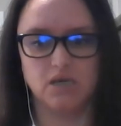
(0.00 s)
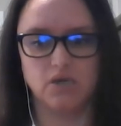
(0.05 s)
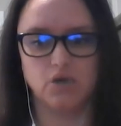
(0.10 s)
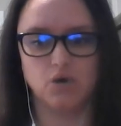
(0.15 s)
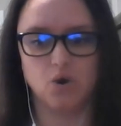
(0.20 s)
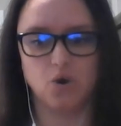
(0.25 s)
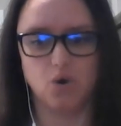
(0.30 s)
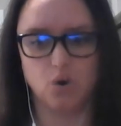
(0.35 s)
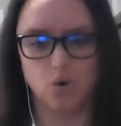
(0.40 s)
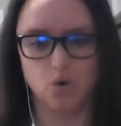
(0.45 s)
your
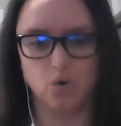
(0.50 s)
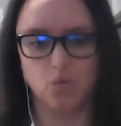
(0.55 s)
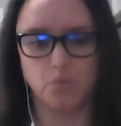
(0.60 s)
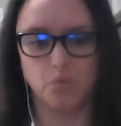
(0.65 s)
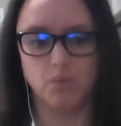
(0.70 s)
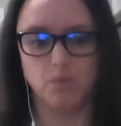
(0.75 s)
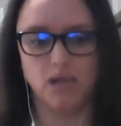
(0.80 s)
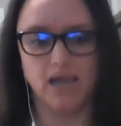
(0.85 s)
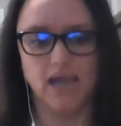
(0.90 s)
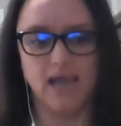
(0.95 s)
home
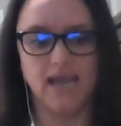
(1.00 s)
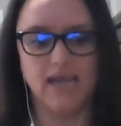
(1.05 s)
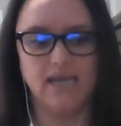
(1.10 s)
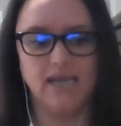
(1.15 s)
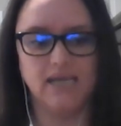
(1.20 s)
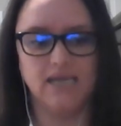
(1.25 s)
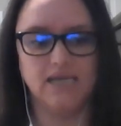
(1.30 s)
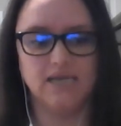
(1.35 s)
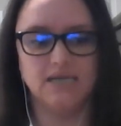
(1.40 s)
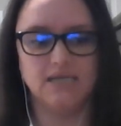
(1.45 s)

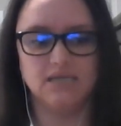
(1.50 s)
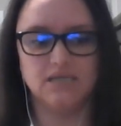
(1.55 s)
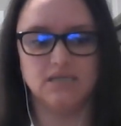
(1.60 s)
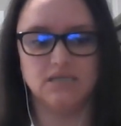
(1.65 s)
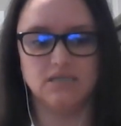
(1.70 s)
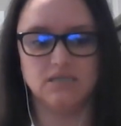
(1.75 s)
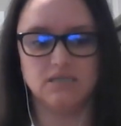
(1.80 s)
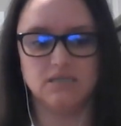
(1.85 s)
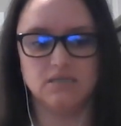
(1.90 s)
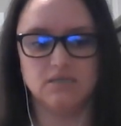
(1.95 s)

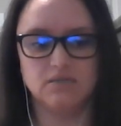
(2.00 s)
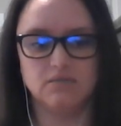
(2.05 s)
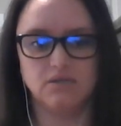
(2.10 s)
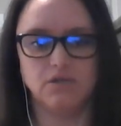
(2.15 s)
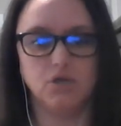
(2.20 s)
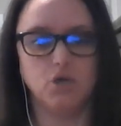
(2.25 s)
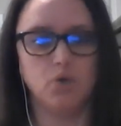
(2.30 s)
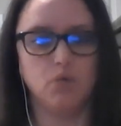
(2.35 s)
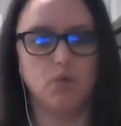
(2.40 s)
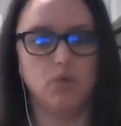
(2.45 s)
and,
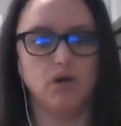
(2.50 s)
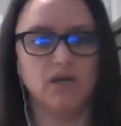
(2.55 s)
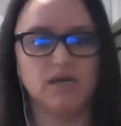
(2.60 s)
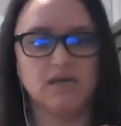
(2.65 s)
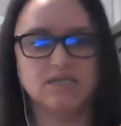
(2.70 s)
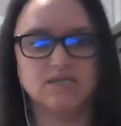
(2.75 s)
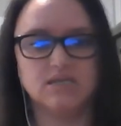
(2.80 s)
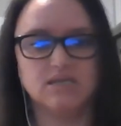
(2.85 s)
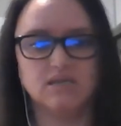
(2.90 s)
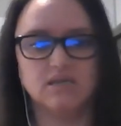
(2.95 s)
one
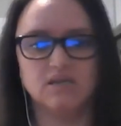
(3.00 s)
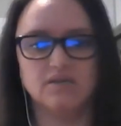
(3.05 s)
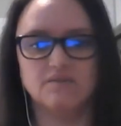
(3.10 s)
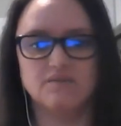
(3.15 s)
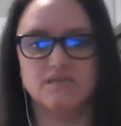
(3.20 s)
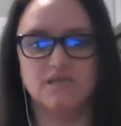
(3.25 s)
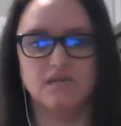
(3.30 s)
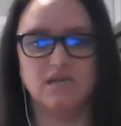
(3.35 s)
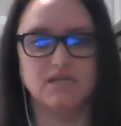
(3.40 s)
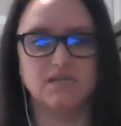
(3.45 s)
guest leaves, the
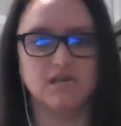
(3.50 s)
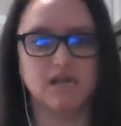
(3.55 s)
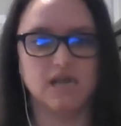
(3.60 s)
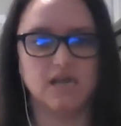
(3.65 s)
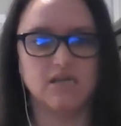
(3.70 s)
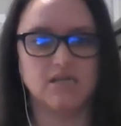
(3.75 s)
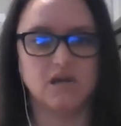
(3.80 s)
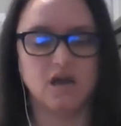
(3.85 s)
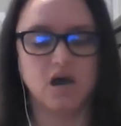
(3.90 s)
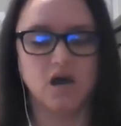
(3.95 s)
next
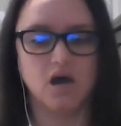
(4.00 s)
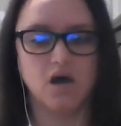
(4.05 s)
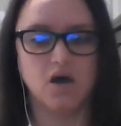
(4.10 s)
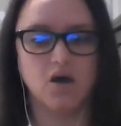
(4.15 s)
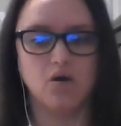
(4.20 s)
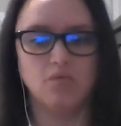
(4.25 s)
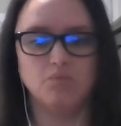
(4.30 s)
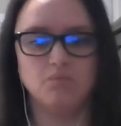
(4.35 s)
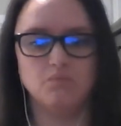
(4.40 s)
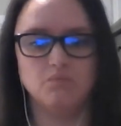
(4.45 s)
guest
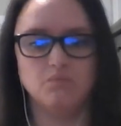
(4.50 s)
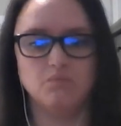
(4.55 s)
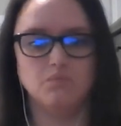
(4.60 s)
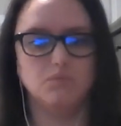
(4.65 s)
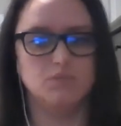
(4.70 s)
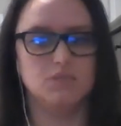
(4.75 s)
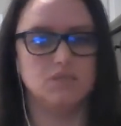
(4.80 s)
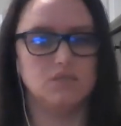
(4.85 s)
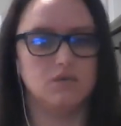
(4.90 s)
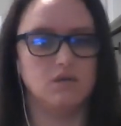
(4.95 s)
comes,
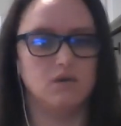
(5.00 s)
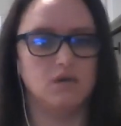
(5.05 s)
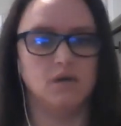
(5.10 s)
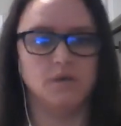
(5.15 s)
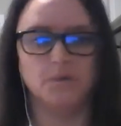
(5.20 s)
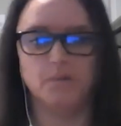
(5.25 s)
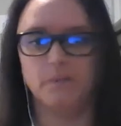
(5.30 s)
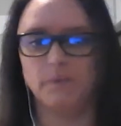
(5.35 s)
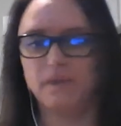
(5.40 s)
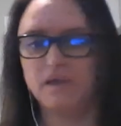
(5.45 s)

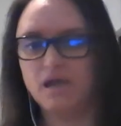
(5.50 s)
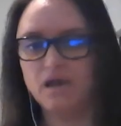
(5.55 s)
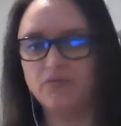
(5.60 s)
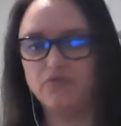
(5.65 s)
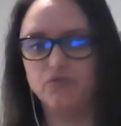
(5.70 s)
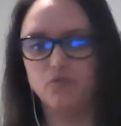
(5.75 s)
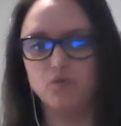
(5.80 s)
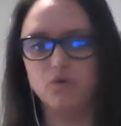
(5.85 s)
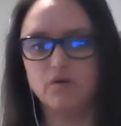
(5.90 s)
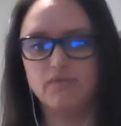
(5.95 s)
you have
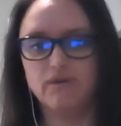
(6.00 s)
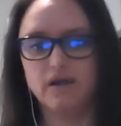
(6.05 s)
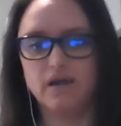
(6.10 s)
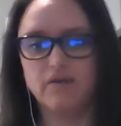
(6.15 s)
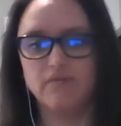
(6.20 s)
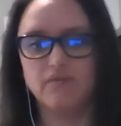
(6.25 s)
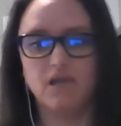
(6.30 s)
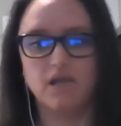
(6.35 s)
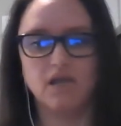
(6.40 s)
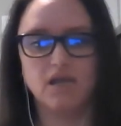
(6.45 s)
4 or
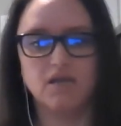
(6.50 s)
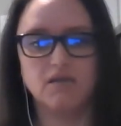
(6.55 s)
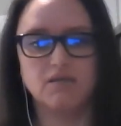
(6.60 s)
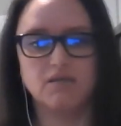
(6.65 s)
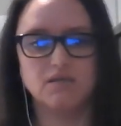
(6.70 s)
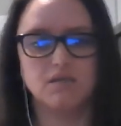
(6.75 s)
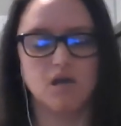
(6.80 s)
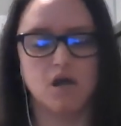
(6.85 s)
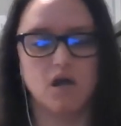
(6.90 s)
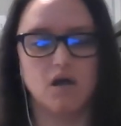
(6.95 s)
5 guests
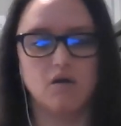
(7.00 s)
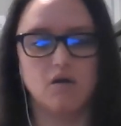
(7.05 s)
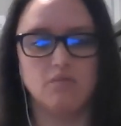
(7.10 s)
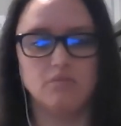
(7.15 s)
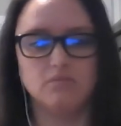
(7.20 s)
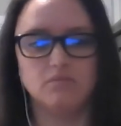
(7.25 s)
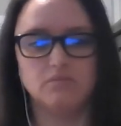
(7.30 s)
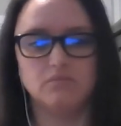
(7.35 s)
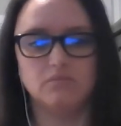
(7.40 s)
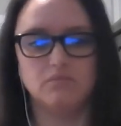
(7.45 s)

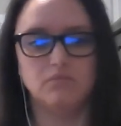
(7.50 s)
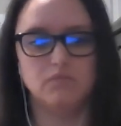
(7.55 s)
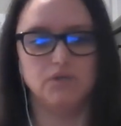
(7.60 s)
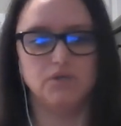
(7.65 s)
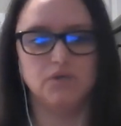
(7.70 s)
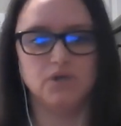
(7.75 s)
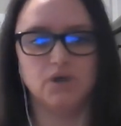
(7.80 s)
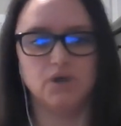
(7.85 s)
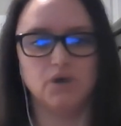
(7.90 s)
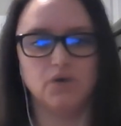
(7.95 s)
come,
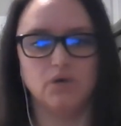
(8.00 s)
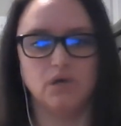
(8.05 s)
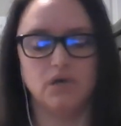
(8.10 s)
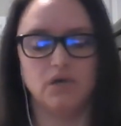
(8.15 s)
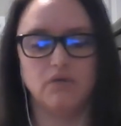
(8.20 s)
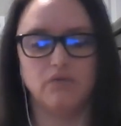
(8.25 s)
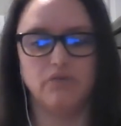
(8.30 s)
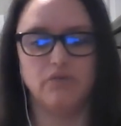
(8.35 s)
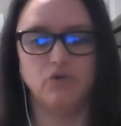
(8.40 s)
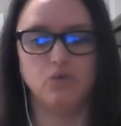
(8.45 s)
in a
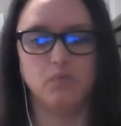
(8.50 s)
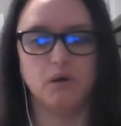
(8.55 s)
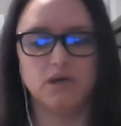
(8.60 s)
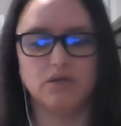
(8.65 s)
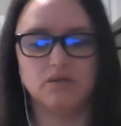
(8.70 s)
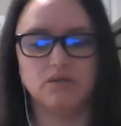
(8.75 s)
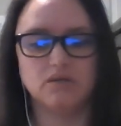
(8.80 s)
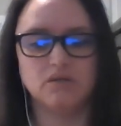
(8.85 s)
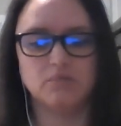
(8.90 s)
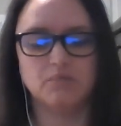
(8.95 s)
few month
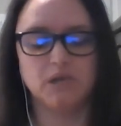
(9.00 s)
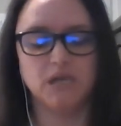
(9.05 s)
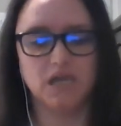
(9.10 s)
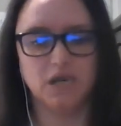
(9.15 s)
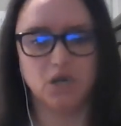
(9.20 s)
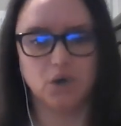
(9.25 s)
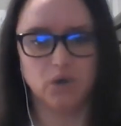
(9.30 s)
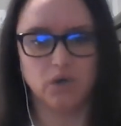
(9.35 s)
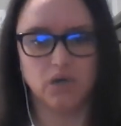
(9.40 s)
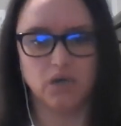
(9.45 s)

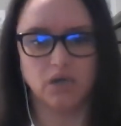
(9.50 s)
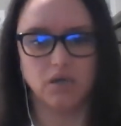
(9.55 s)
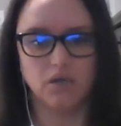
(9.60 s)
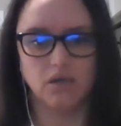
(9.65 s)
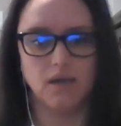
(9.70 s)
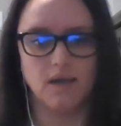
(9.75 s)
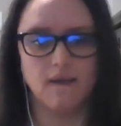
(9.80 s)
period,